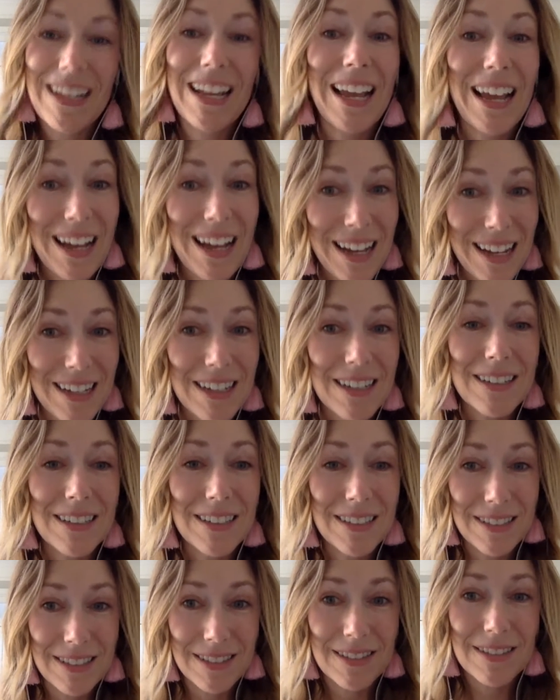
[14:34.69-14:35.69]

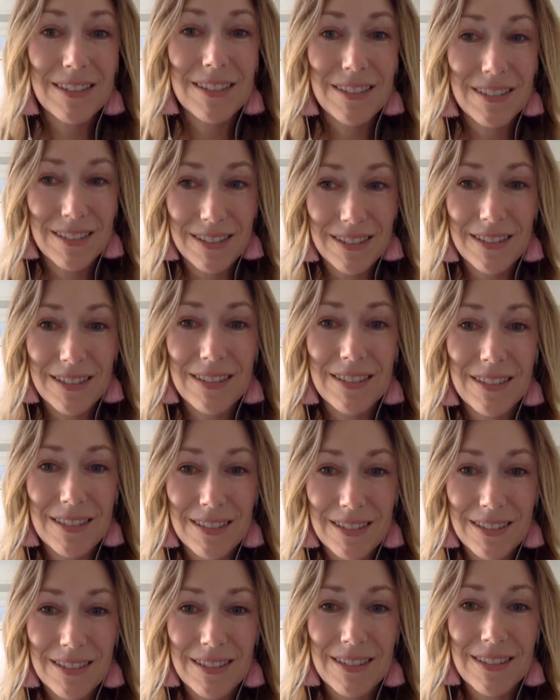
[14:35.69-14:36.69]

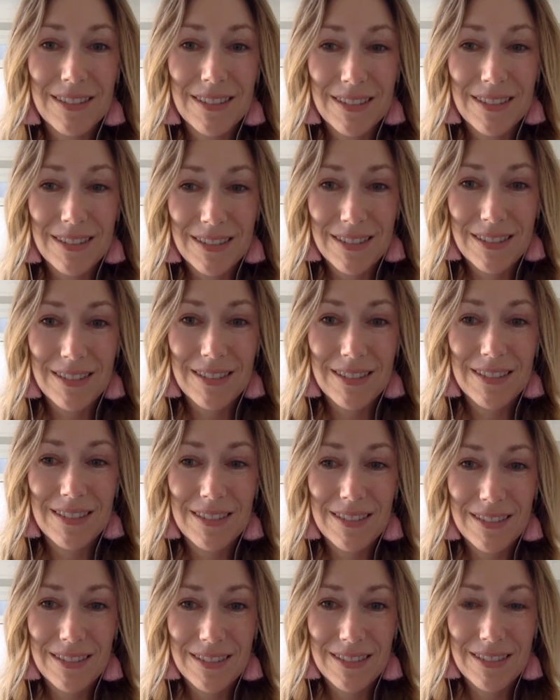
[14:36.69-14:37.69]

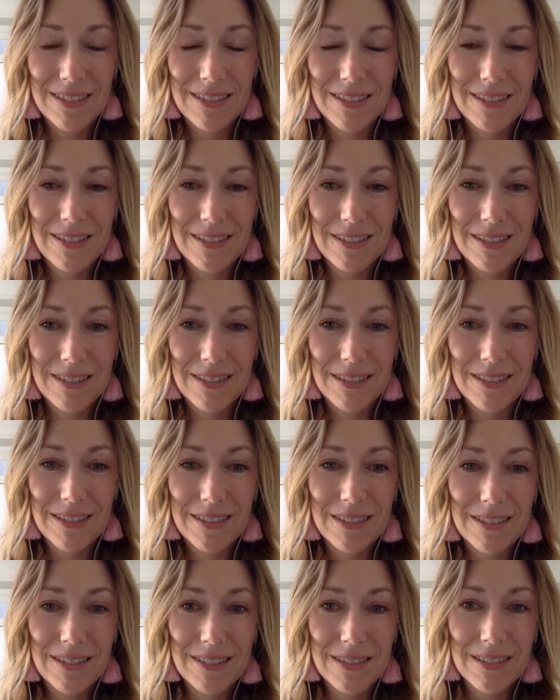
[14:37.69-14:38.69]

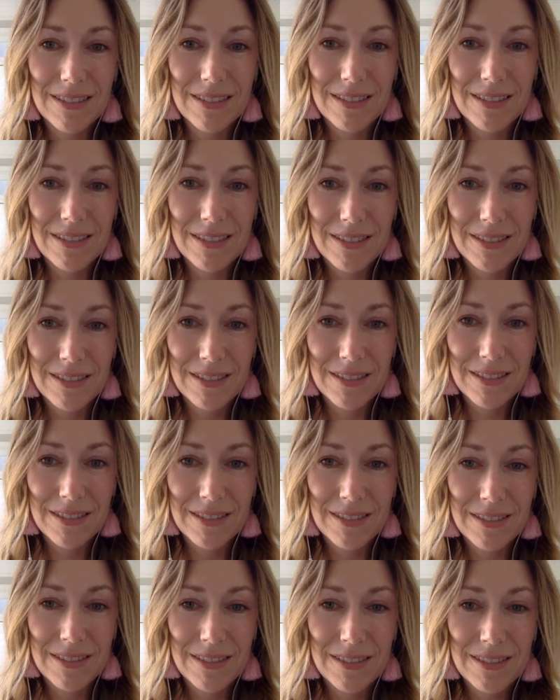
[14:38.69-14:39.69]

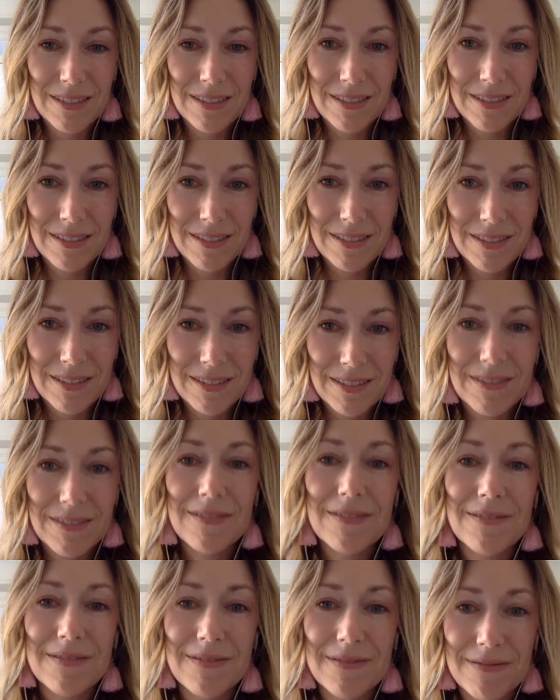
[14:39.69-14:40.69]

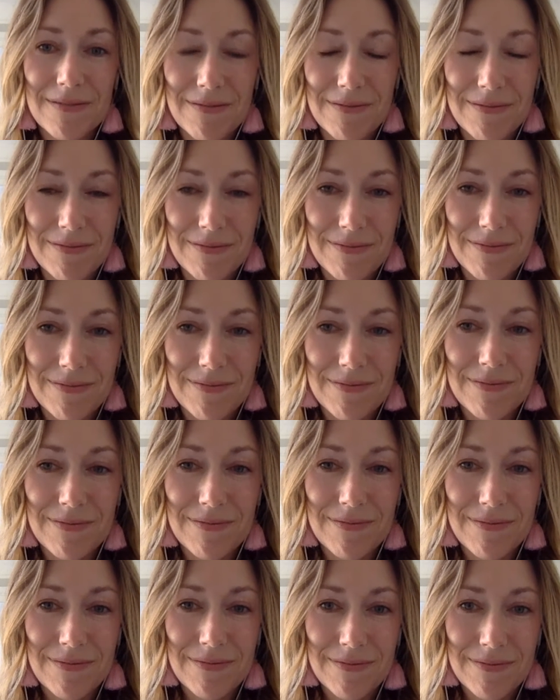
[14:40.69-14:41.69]

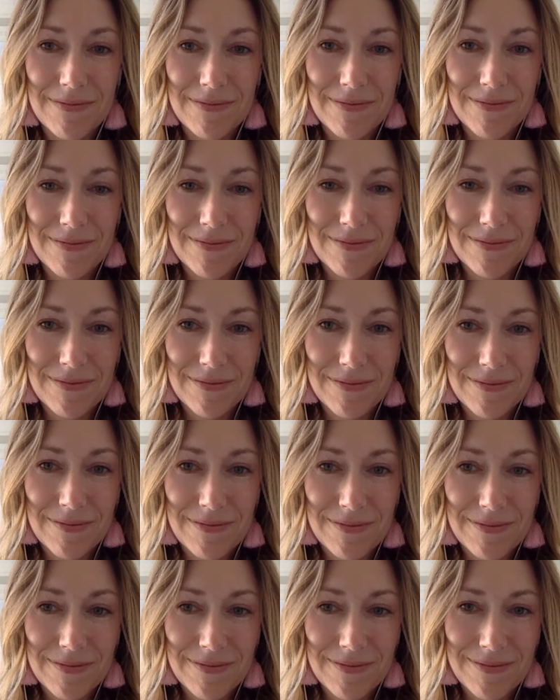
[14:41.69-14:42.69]
(silent)